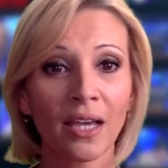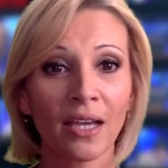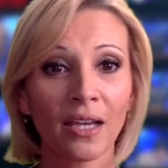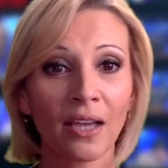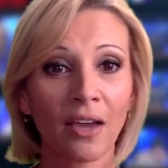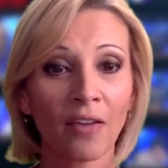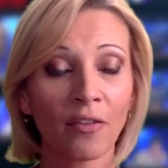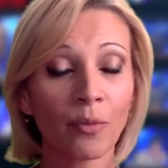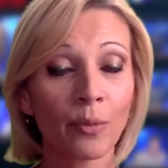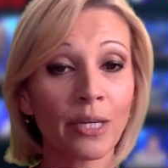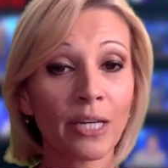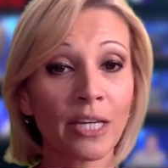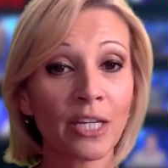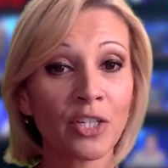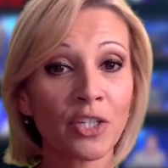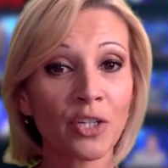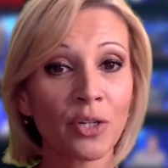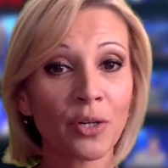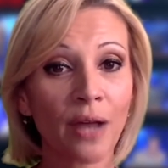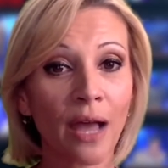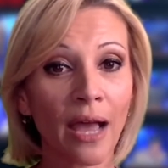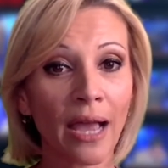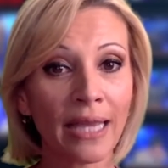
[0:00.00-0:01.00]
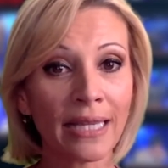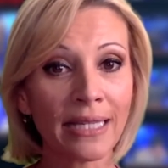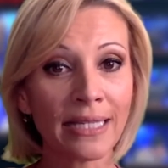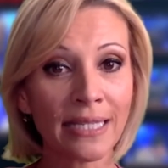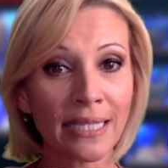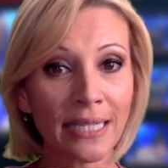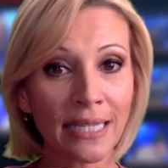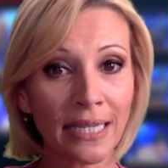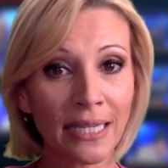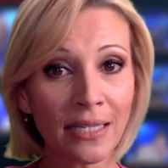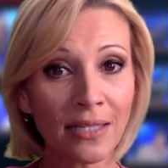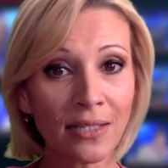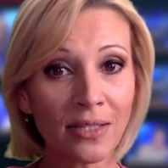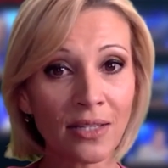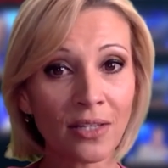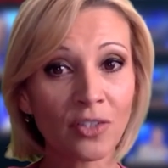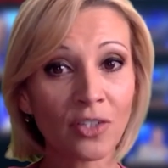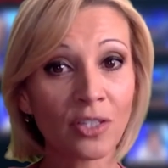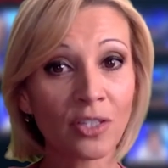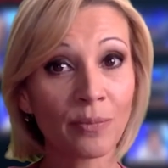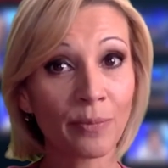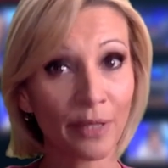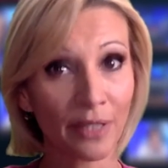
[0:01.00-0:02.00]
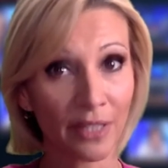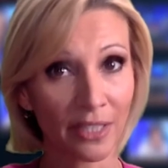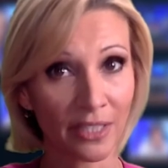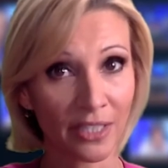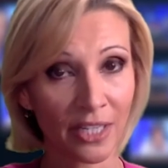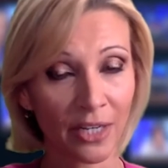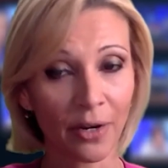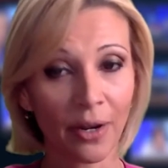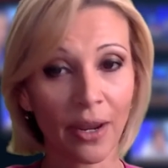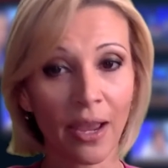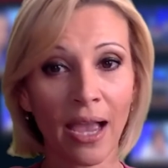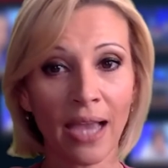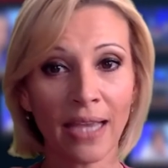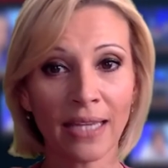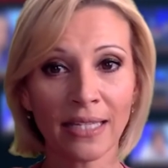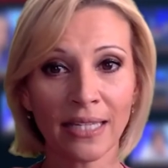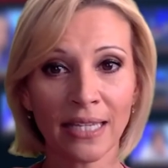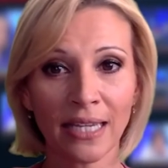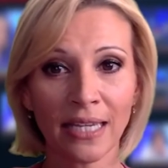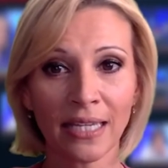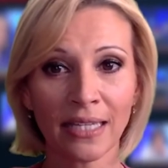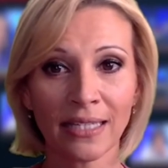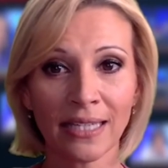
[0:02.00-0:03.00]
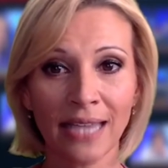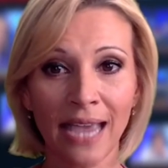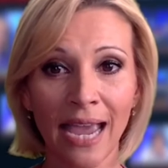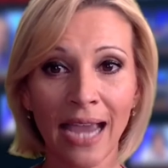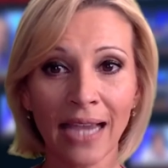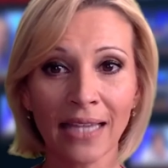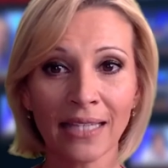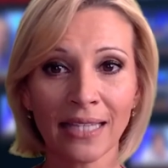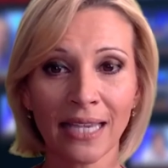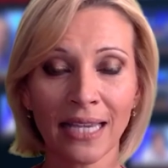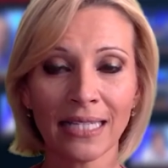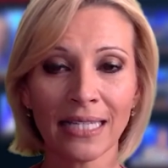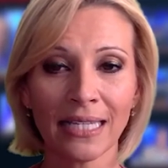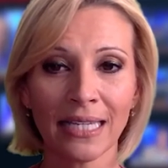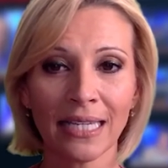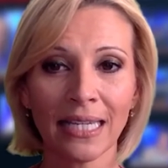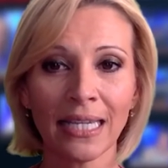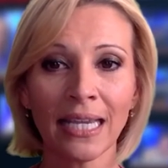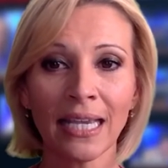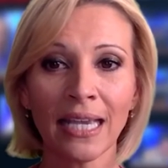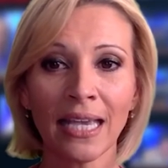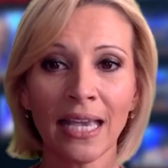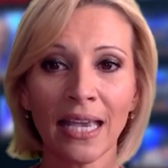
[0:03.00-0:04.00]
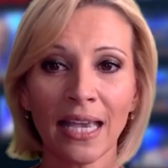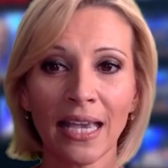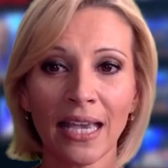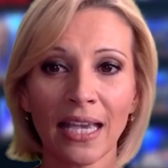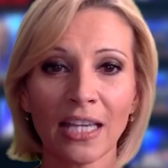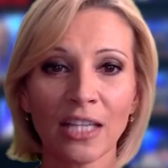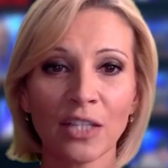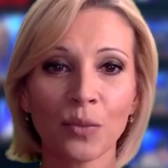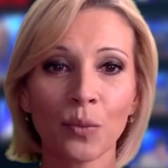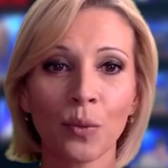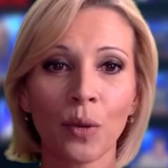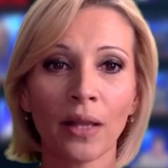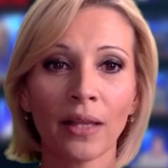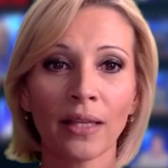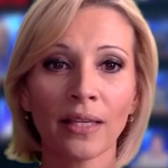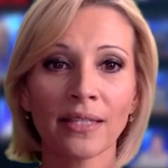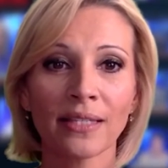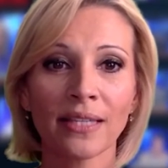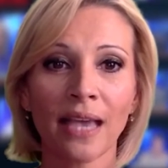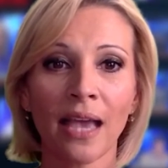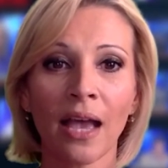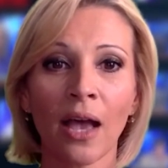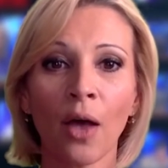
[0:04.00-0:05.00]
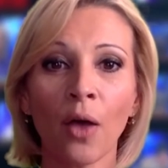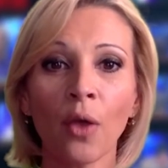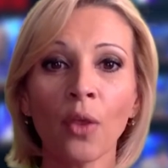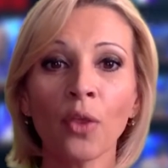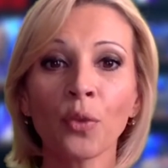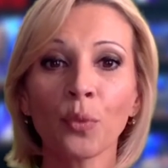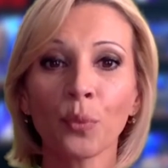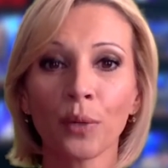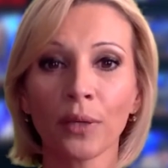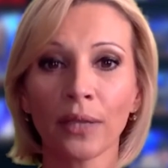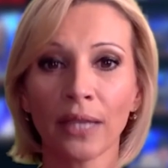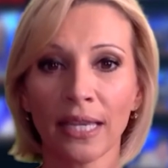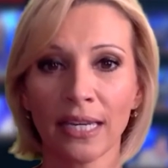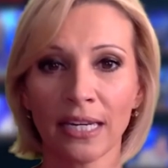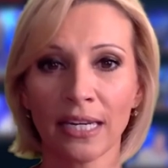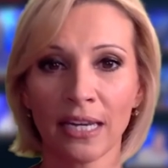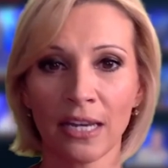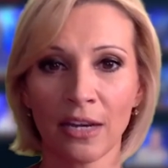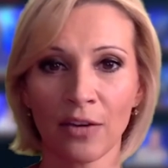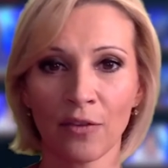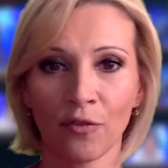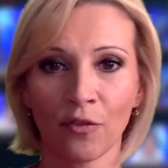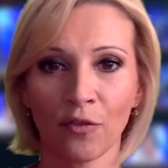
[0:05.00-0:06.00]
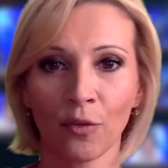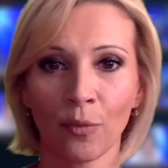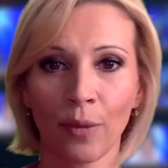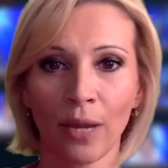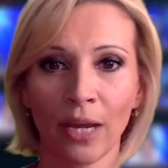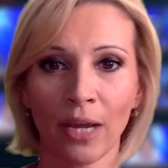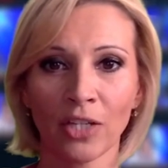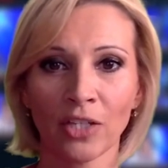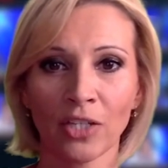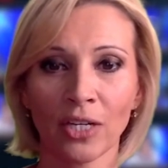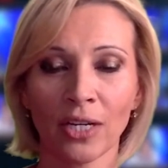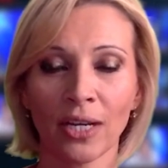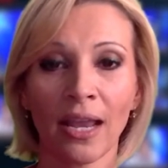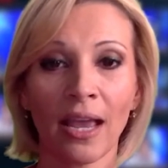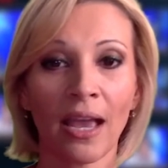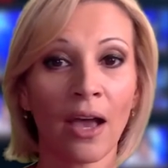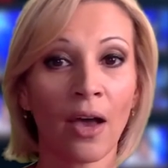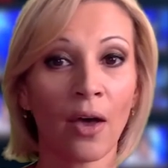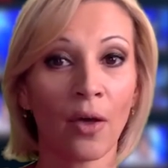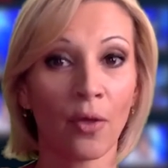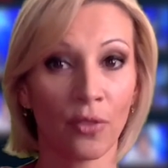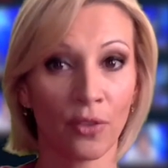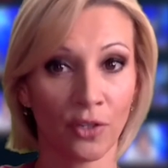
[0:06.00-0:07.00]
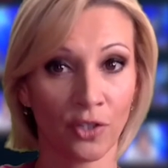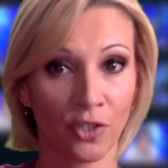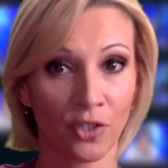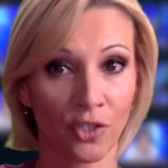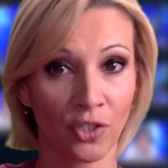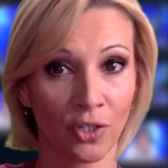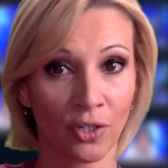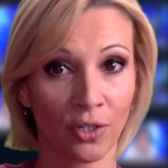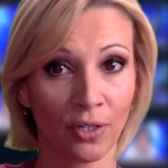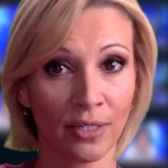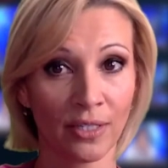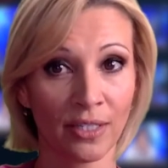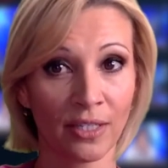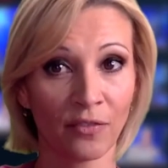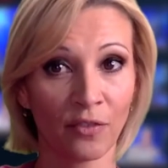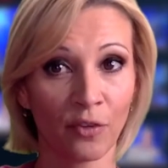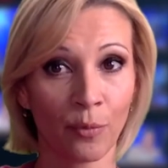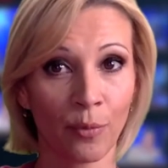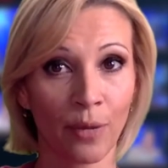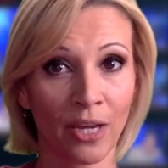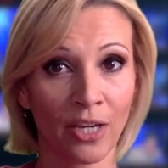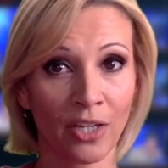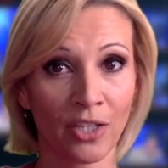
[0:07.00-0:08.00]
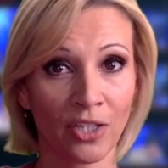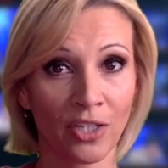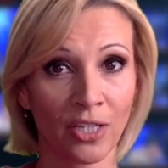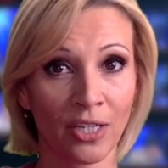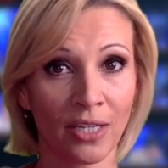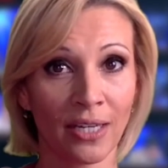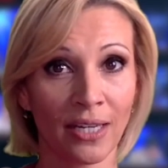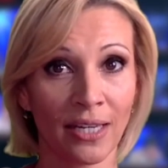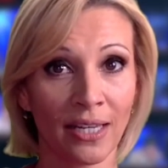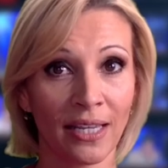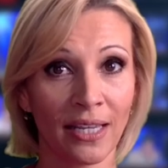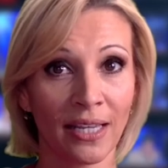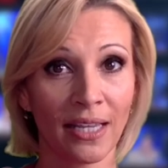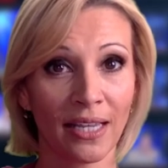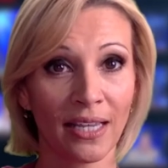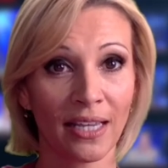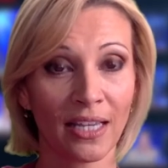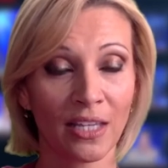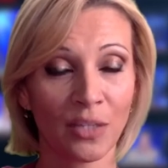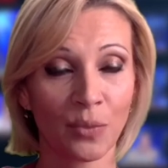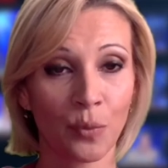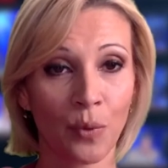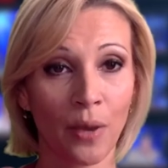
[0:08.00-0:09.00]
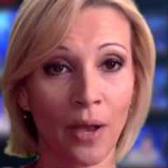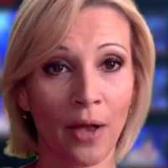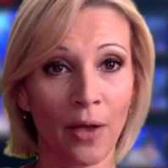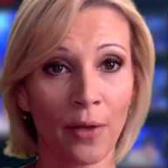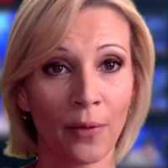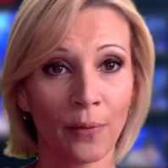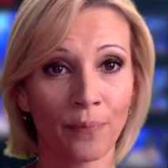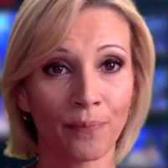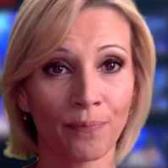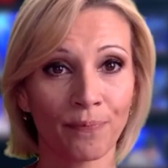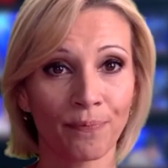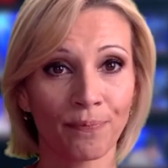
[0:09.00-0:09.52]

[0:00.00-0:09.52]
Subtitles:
government-issued ID, such as military ID and tax ID, as well as health-related information, health insurance information as well.